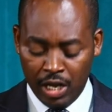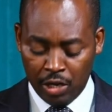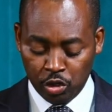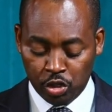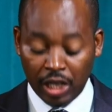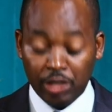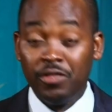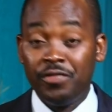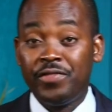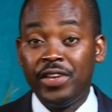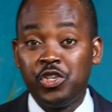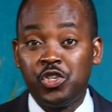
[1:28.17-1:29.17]
As we start
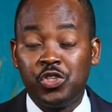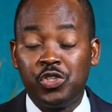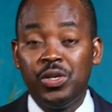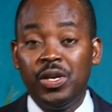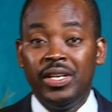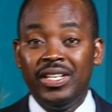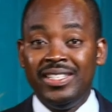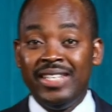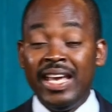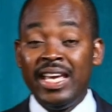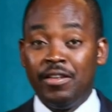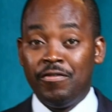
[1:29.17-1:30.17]
off this
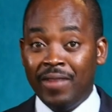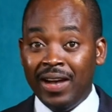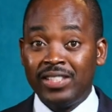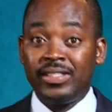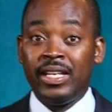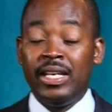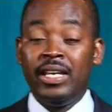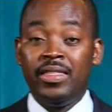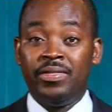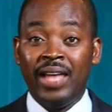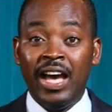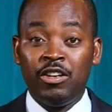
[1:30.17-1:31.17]
day, the first day,
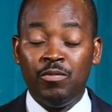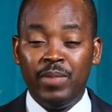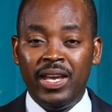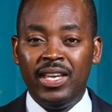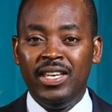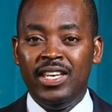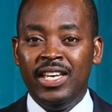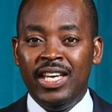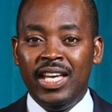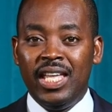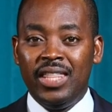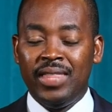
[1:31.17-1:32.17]
3rd of May,
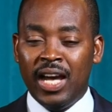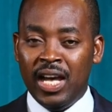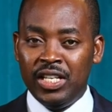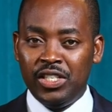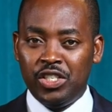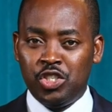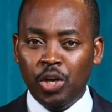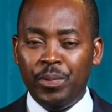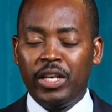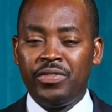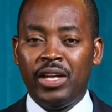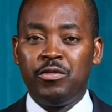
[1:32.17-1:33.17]
the
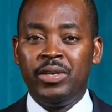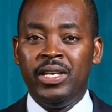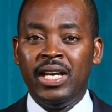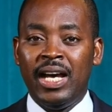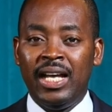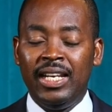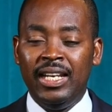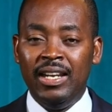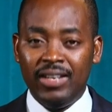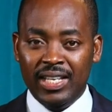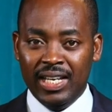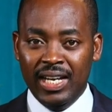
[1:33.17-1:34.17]
topic that we are
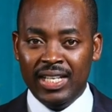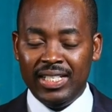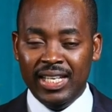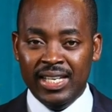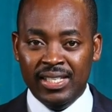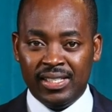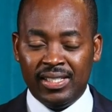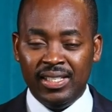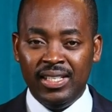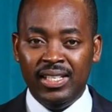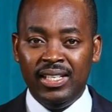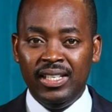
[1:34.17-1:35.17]
looking at is
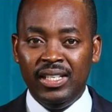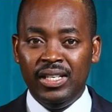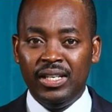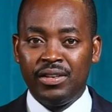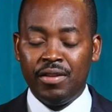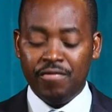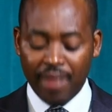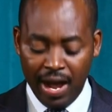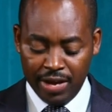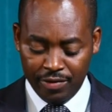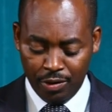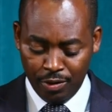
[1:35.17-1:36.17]

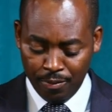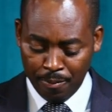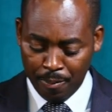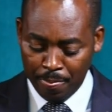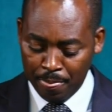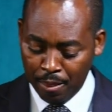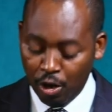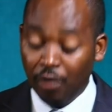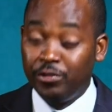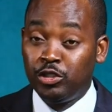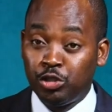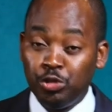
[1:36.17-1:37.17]
revival
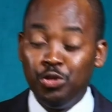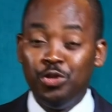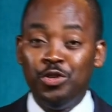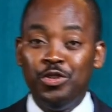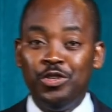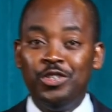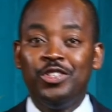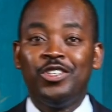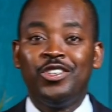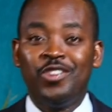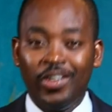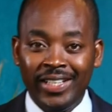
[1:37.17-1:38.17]
of true
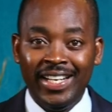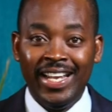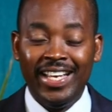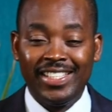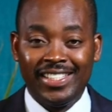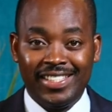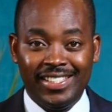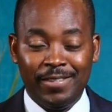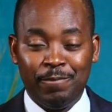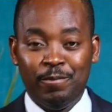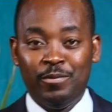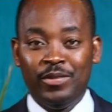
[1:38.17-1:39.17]
godliness.
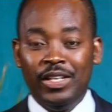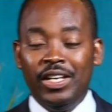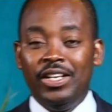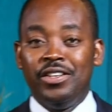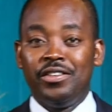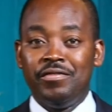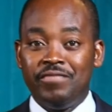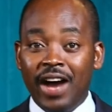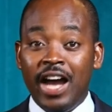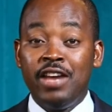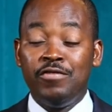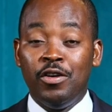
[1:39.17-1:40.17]

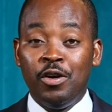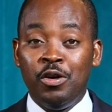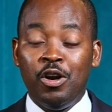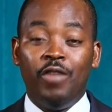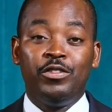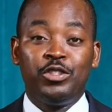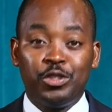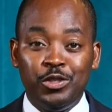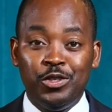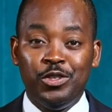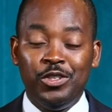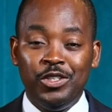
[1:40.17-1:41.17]
Revival of
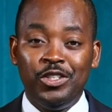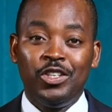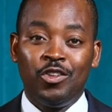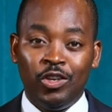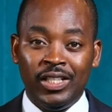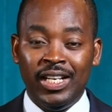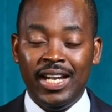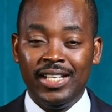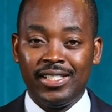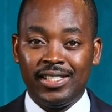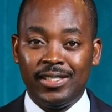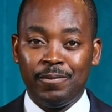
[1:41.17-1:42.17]
true
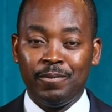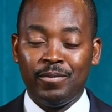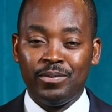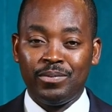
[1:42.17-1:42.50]
godliness.